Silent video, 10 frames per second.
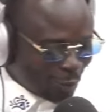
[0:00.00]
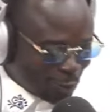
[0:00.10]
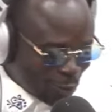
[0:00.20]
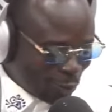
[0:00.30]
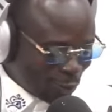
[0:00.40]

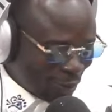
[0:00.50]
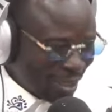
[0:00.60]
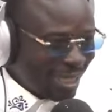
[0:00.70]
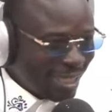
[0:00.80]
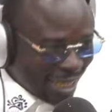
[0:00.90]
show no.
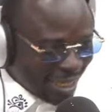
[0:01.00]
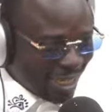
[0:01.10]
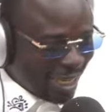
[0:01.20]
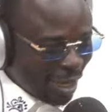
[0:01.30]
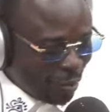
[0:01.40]

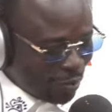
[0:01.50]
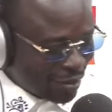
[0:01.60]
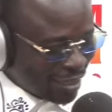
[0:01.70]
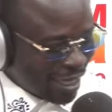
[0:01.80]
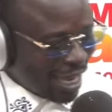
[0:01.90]
Yade
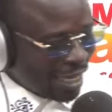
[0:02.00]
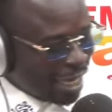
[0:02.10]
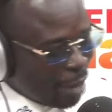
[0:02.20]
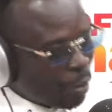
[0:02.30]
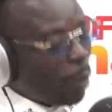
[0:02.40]
epushi
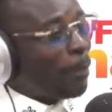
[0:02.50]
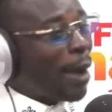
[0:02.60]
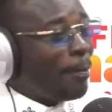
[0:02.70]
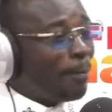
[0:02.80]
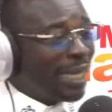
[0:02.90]
ediabro.
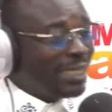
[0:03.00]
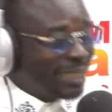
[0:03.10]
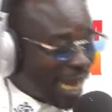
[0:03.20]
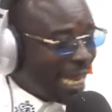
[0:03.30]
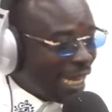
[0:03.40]
Papa
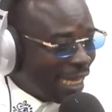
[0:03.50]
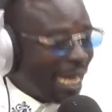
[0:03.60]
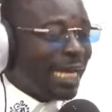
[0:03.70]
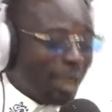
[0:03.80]
J the